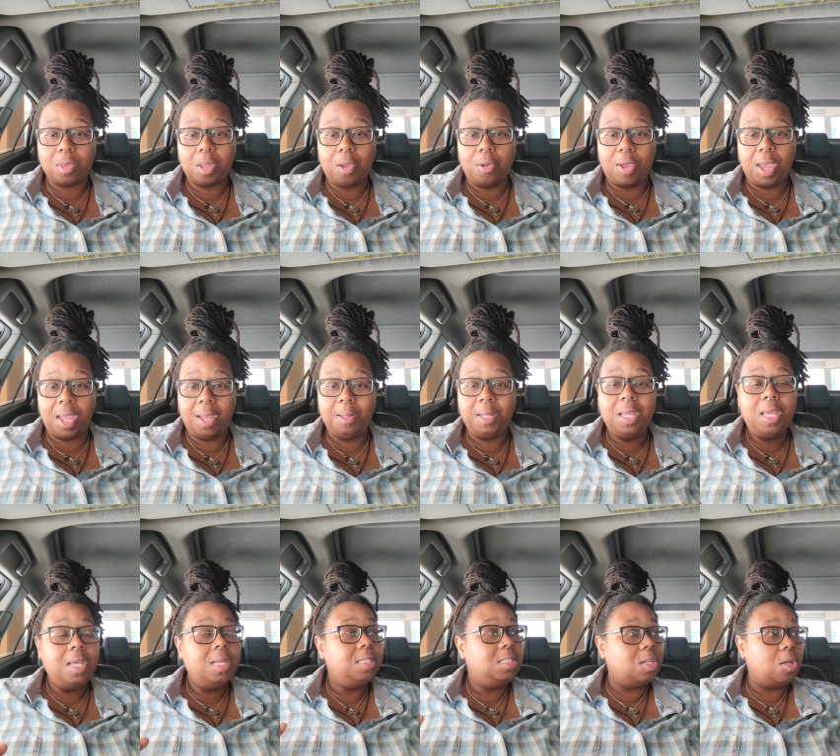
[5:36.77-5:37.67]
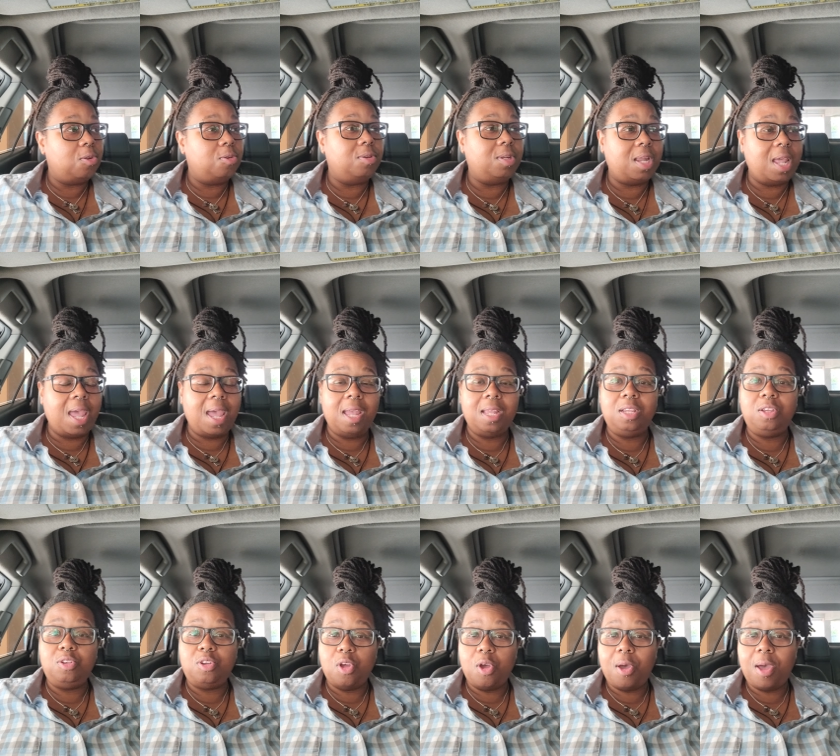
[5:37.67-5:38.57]
Okay, so now
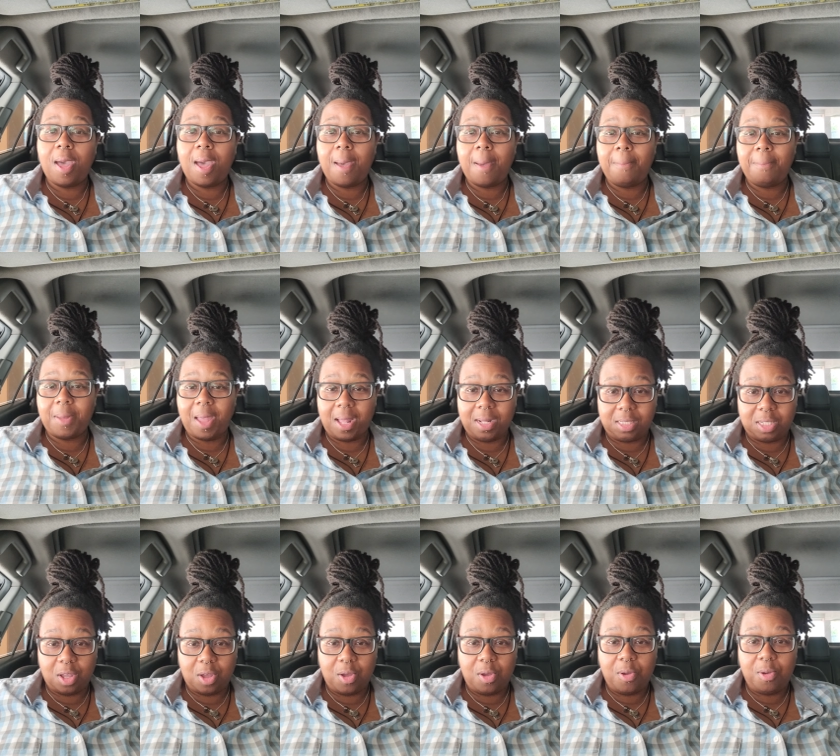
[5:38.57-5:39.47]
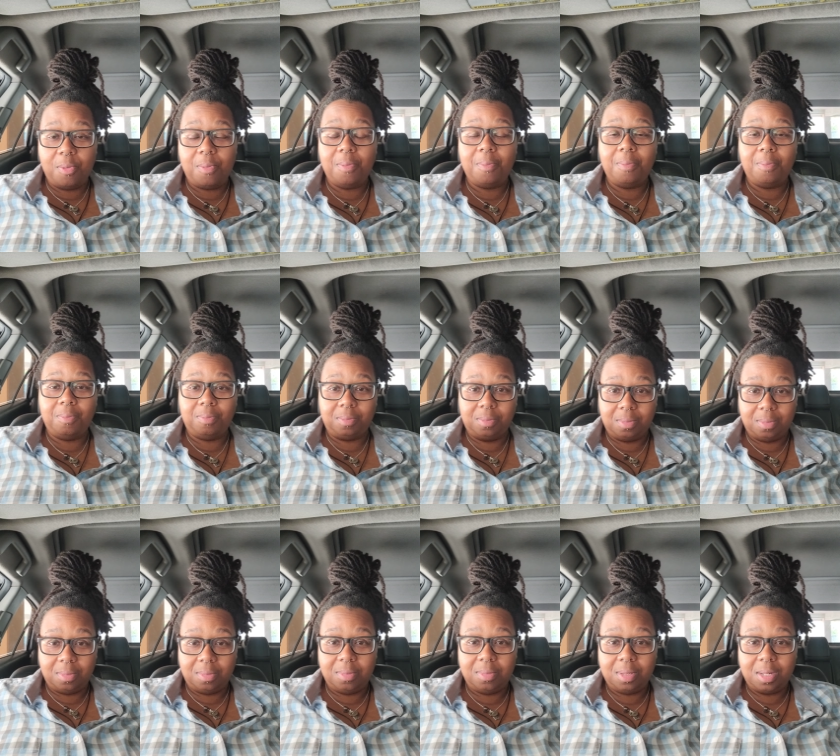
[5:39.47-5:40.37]
you know I, I told
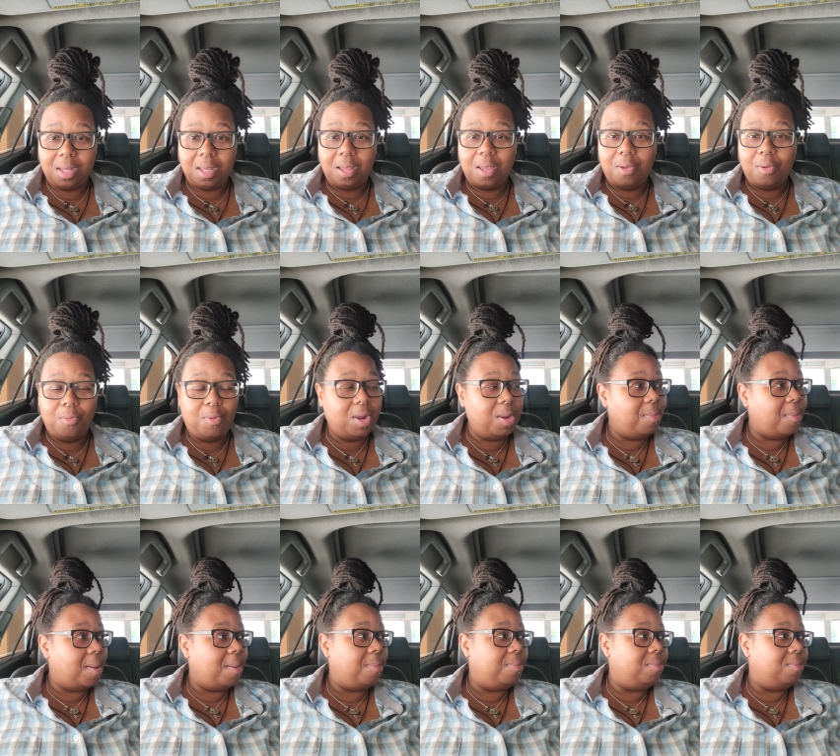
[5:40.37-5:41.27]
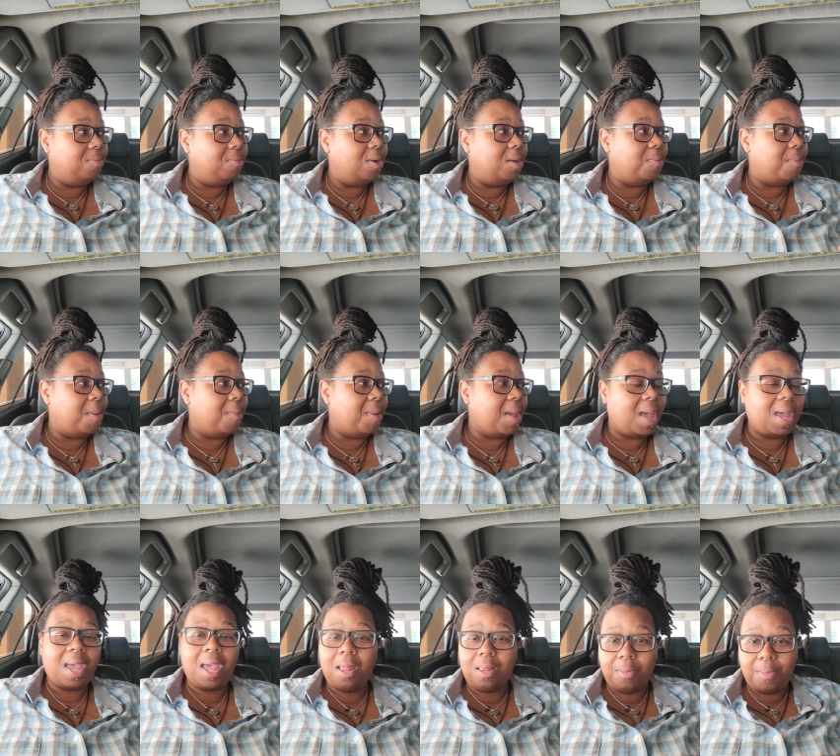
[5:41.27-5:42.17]
one of my one of my I
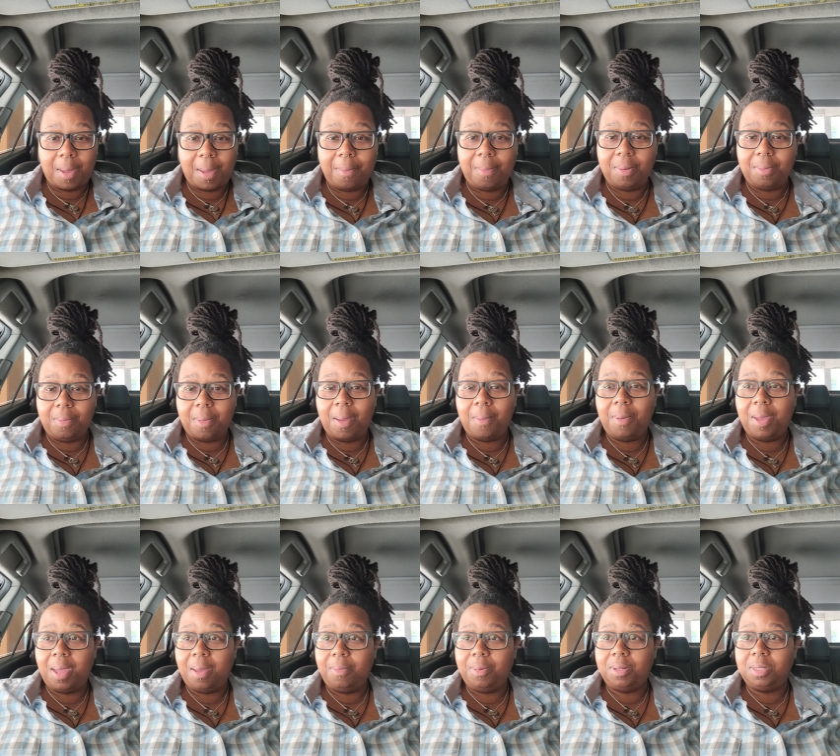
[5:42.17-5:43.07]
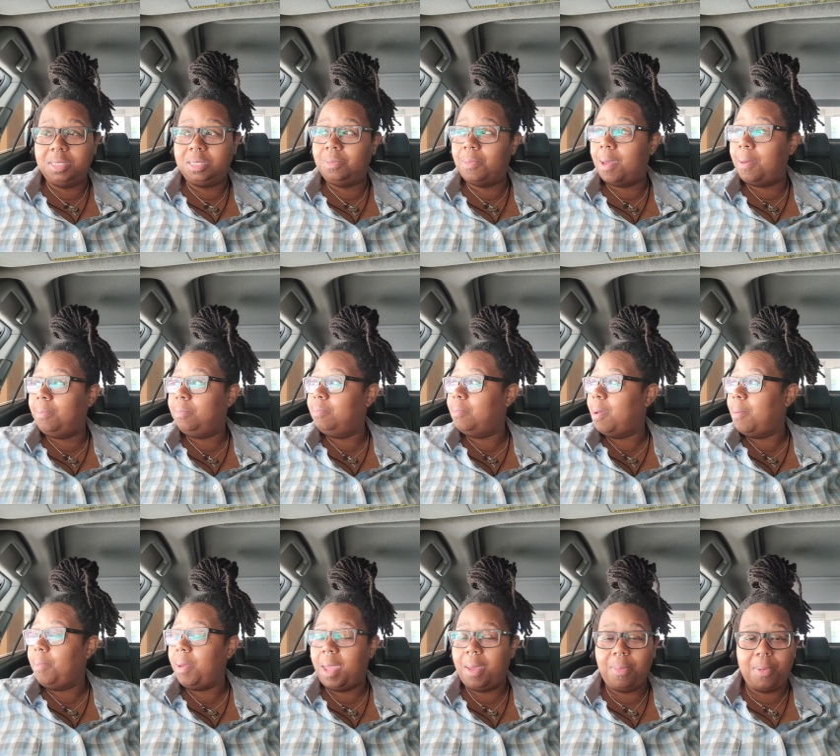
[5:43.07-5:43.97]
call my my baby. This is my my
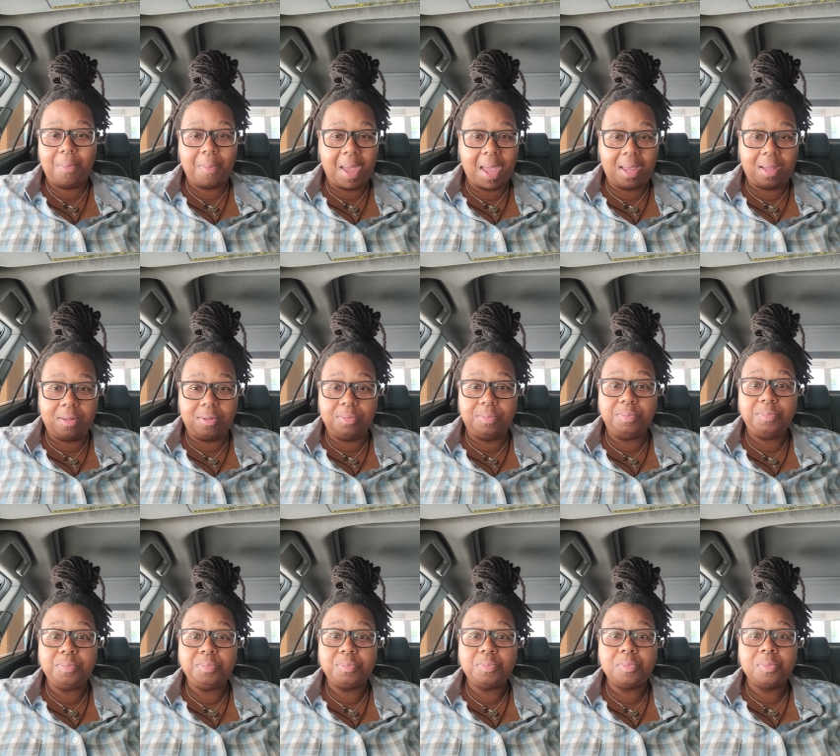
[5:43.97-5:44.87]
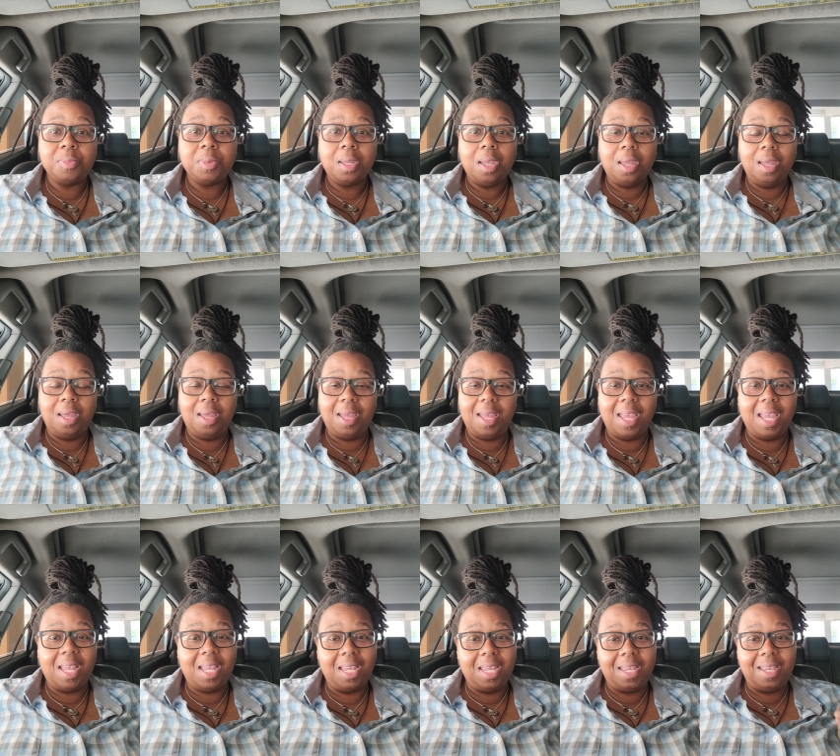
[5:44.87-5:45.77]
baby Michael. Uh,
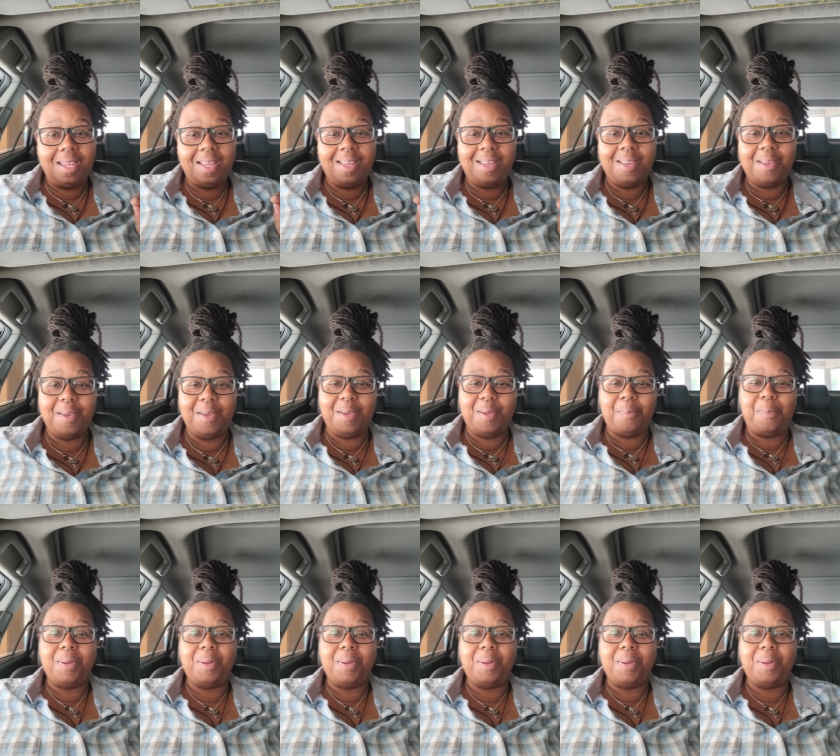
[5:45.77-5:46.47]
and he uh,